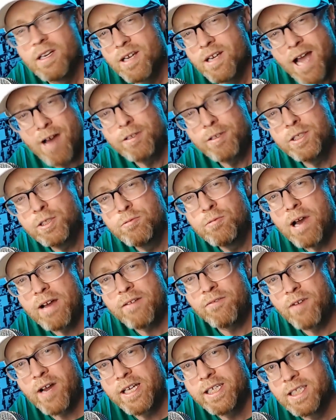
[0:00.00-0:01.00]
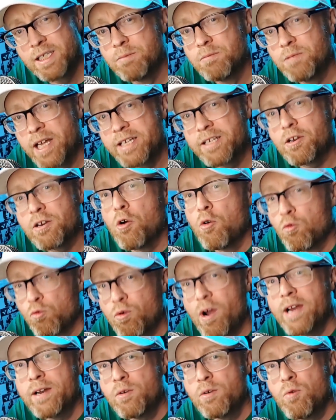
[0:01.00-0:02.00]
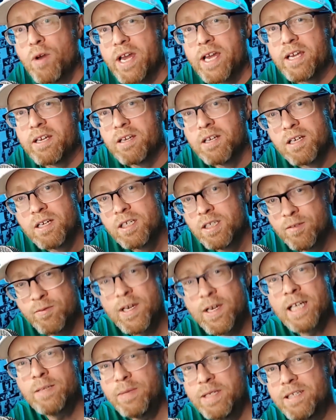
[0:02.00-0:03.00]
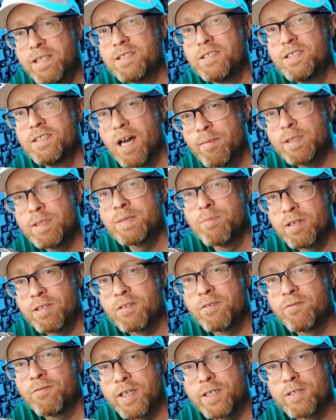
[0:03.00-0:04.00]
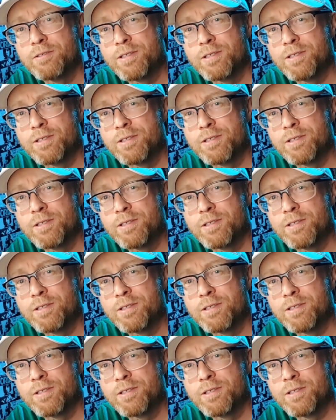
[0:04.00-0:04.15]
How did you not find him, like, right away? You've got to be the dumbest motherfuckers